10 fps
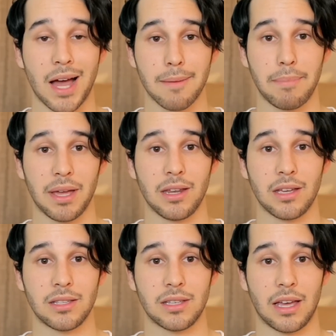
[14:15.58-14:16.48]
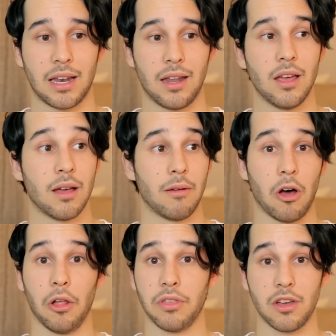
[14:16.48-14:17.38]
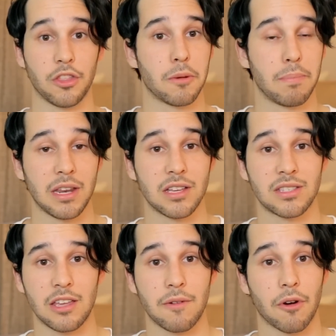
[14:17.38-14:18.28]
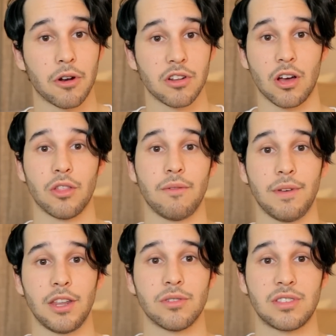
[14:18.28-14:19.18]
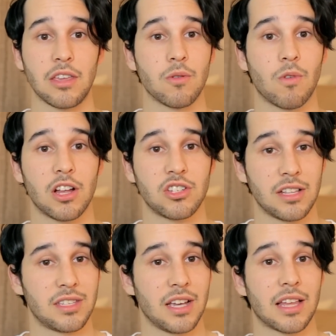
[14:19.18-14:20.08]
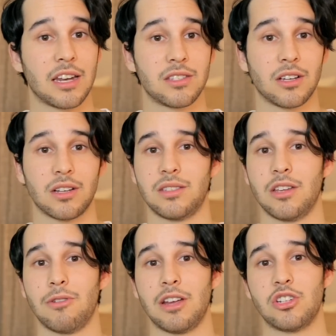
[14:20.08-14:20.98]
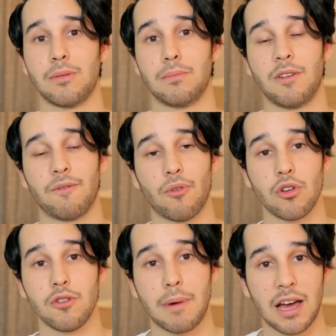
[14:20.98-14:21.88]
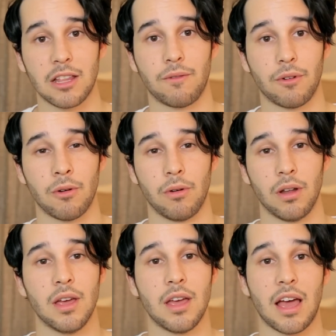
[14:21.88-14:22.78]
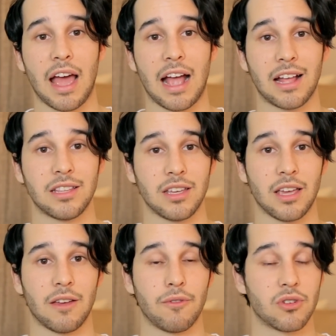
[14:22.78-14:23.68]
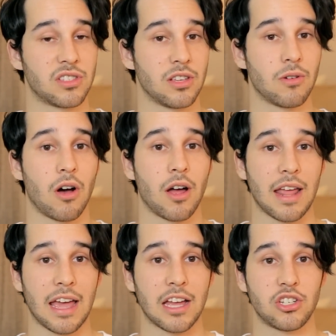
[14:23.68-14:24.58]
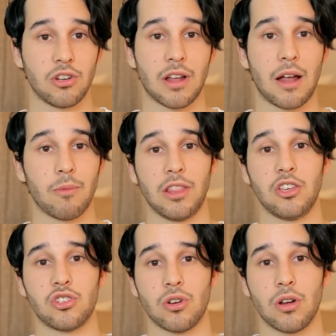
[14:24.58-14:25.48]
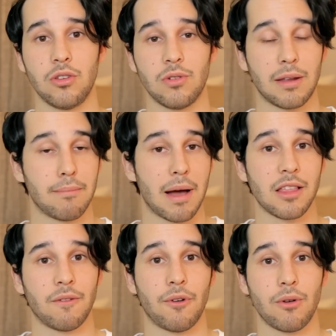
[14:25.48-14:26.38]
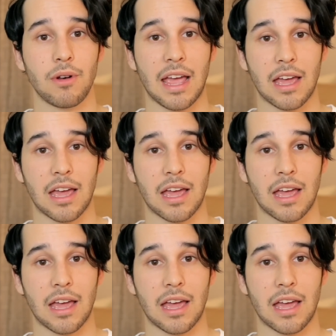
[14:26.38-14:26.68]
my opinions and all the other opinions that you've heard in other videos that you watched and take that into consideration before you buy the phone. And if you're still on edge, you're not really sure, you can buy the phone